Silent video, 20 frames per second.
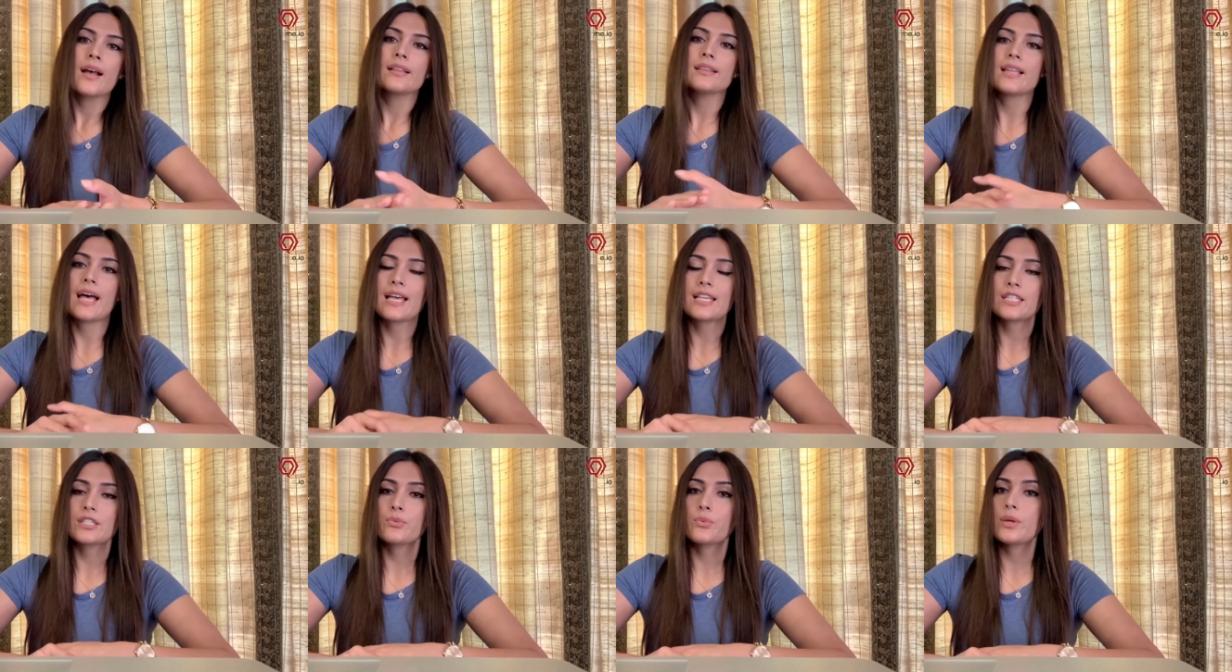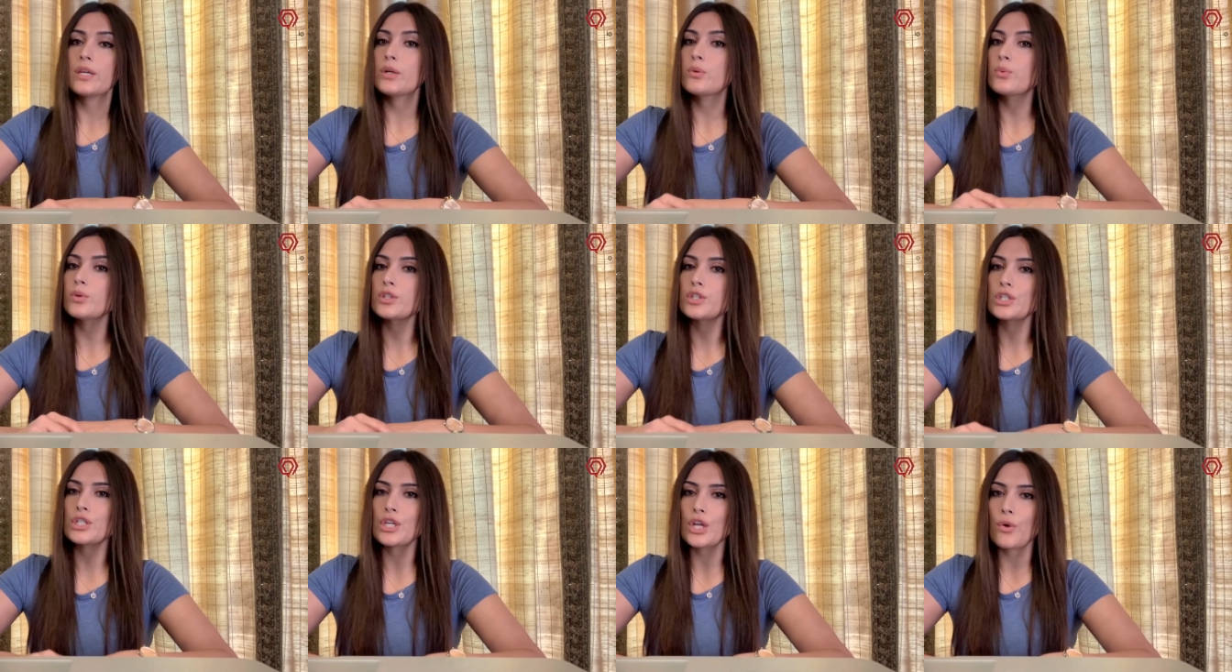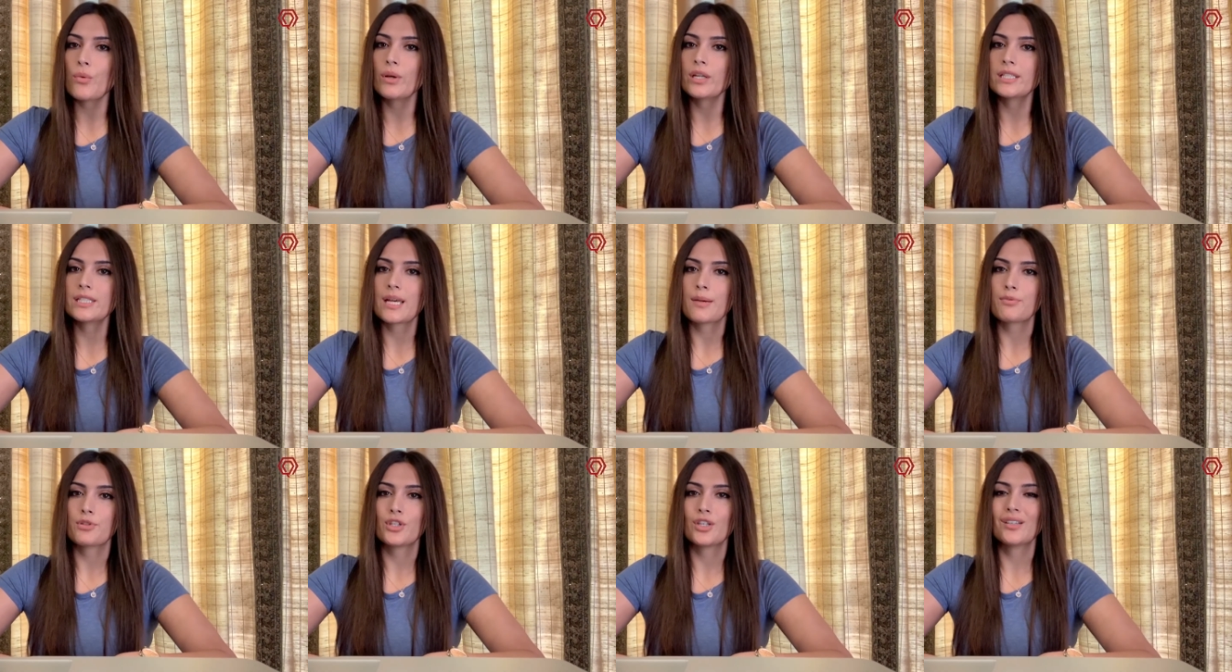Last week was no
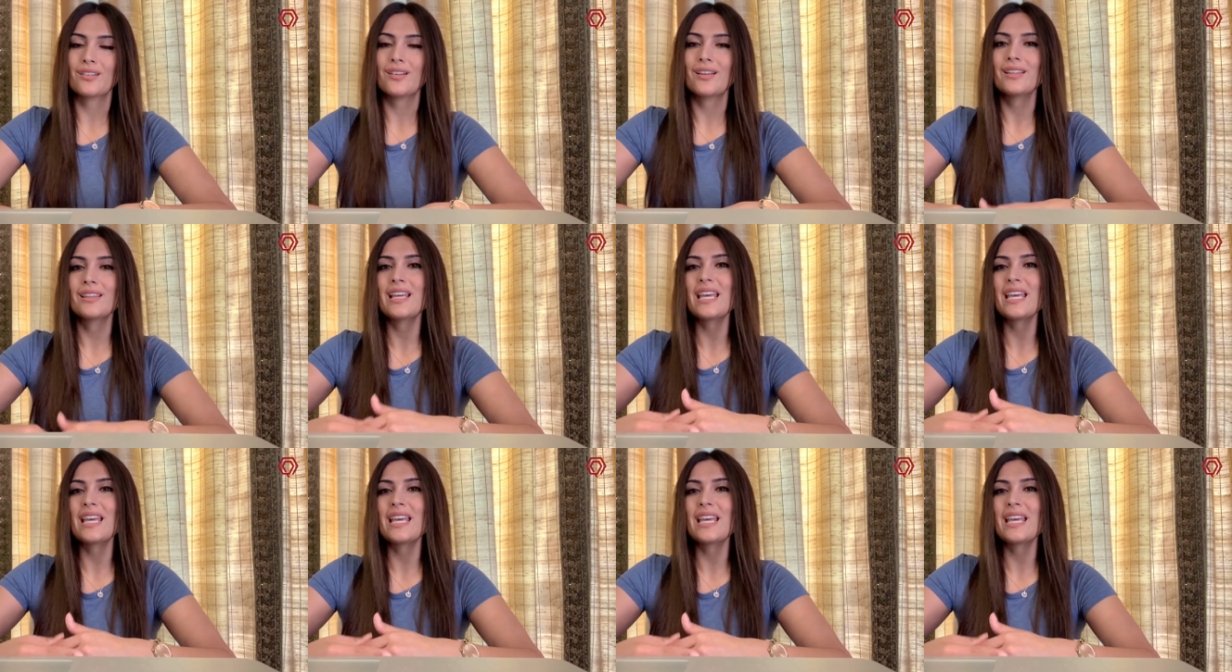exception.